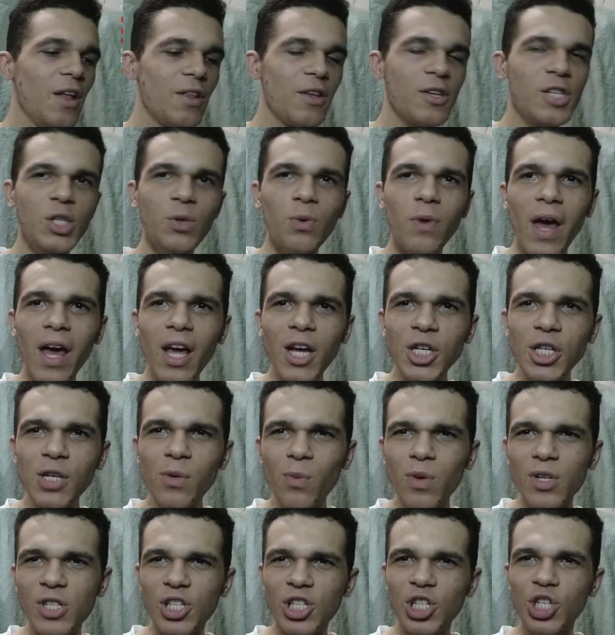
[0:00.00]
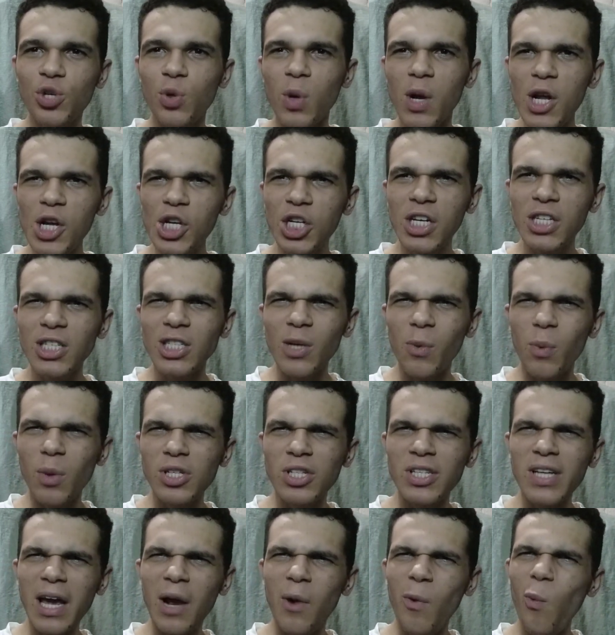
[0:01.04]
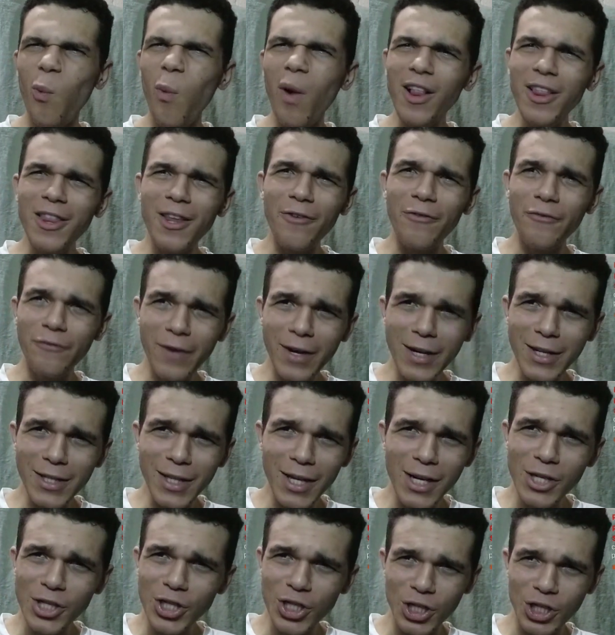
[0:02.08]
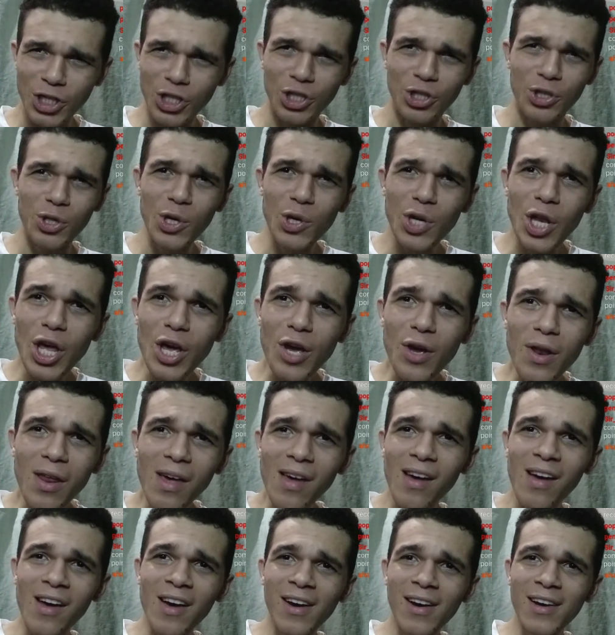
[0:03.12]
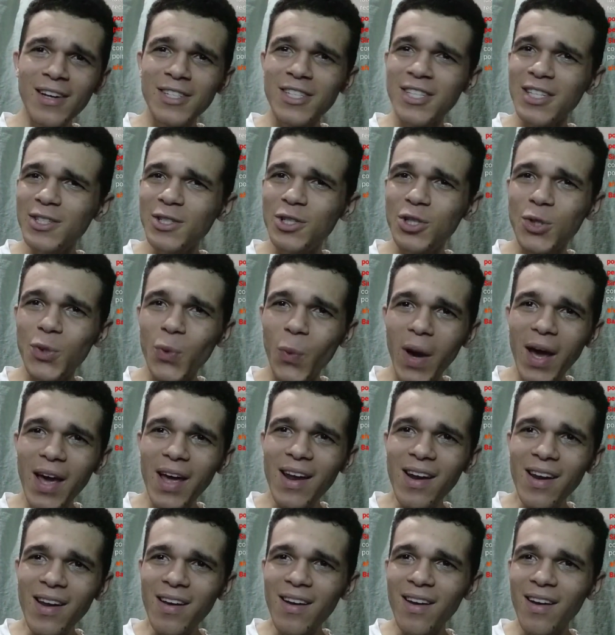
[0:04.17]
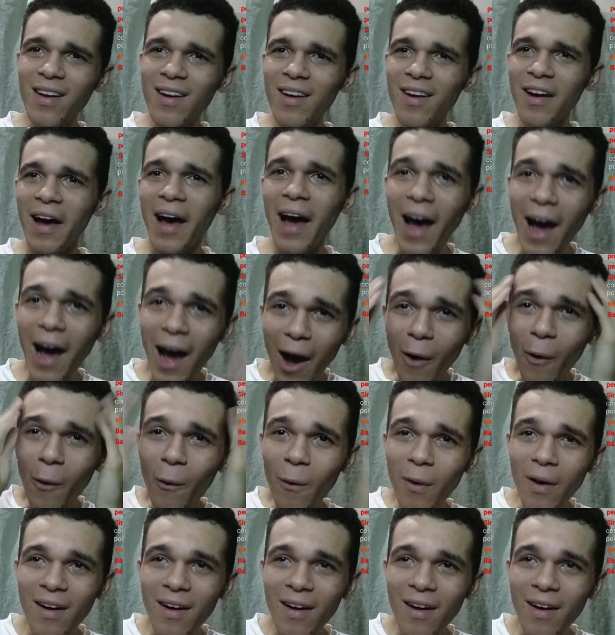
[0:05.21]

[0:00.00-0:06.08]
This reaction was strange because I was like, what the fuck did I just do, dude? Since when? How?